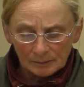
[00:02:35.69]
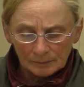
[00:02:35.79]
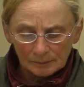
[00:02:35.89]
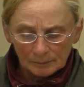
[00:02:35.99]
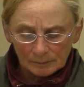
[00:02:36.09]

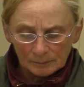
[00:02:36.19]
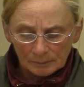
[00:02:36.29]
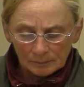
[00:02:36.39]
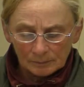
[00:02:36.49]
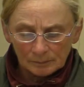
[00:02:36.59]

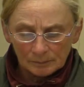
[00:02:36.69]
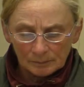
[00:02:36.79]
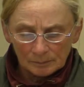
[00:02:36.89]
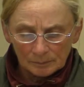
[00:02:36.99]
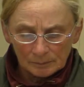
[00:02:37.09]

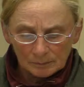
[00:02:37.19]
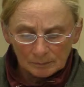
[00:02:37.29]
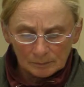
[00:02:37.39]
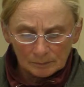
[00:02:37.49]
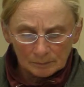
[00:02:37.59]

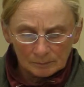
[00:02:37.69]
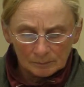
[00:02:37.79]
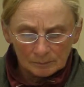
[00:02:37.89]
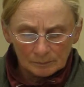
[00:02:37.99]
(silence)